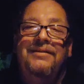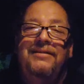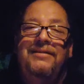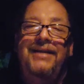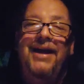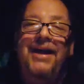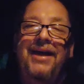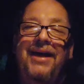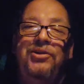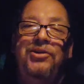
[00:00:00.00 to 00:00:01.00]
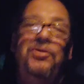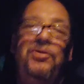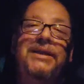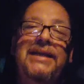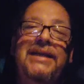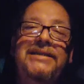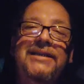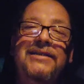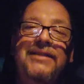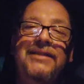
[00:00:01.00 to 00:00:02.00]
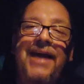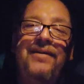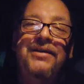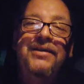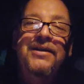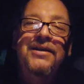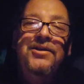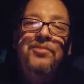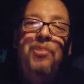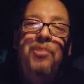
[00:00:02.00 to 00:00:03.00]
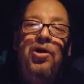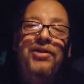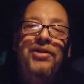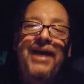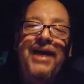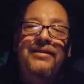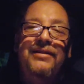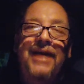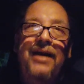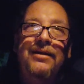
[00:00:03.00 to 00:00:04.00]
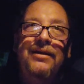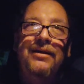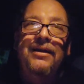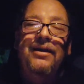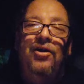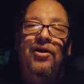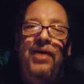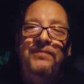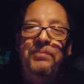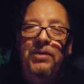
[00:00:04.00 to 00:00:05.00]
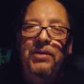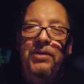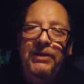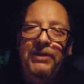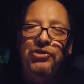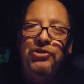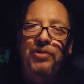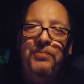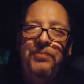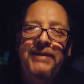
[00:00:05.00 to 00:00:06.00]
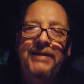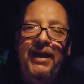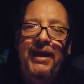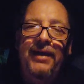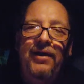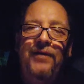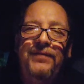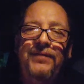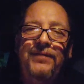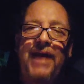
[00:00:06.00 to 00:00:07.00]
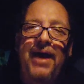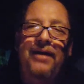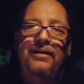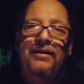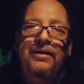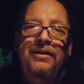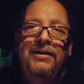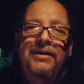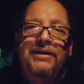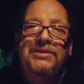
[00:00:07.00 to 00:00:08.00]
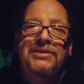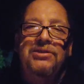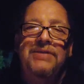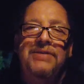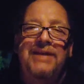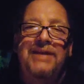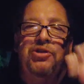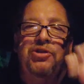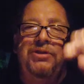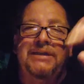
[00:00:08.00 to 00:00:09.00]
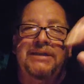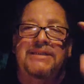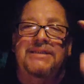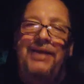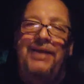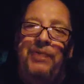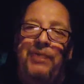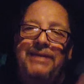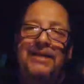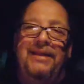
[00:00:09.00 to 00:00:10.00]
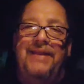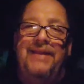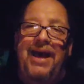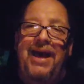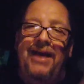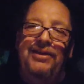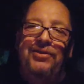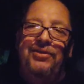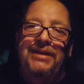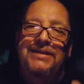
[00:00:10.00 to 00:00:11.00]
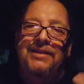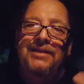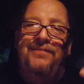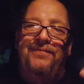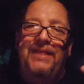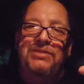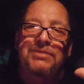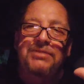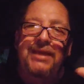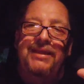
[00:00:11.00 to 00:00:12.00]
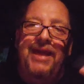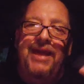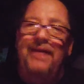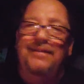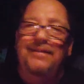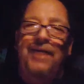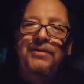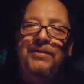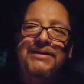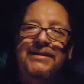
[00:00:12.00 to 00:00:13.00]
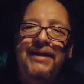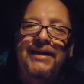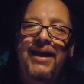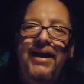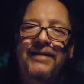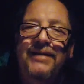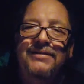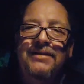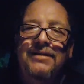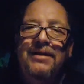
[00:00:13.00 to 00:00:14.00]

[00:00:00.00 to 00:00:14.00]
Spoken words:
Yeah, you know what they did to that, Paul? I'll have to put a picture up one day of that, because those guys turned it sideways like that, and they said the face was like that. That wasn't the case.